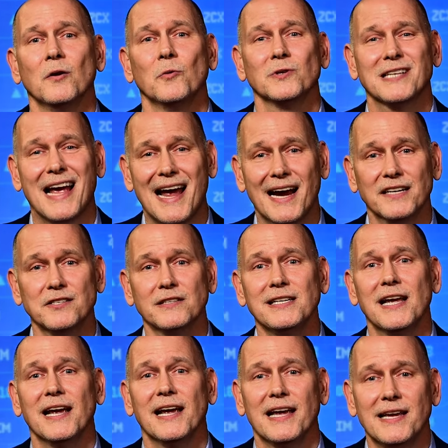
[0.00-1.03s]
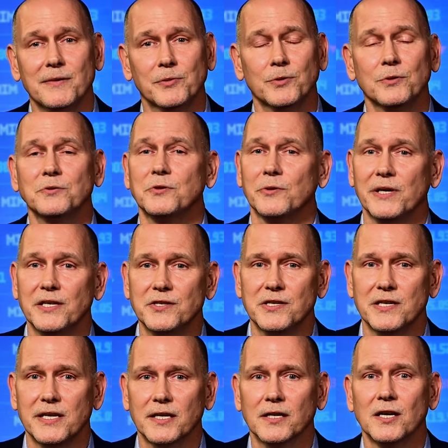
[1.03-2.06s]
was actually able to
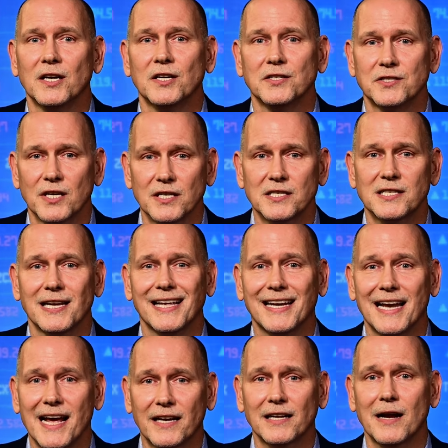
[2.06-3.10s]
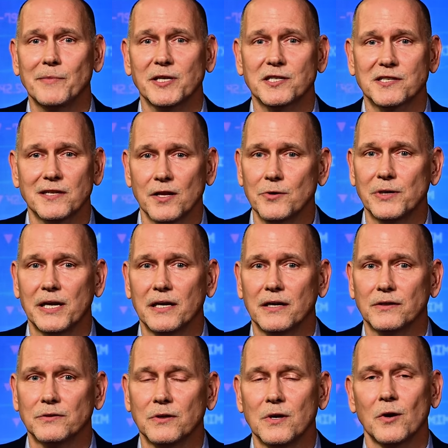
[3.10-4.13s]
engineer just an economic
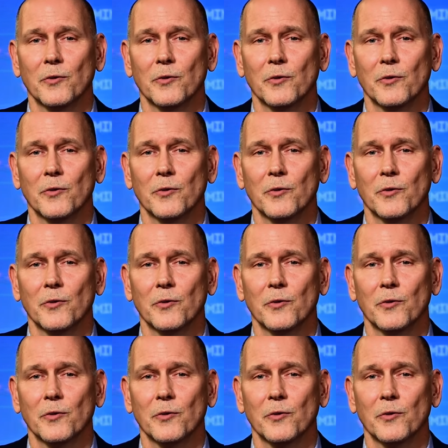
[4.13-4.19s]
slowdown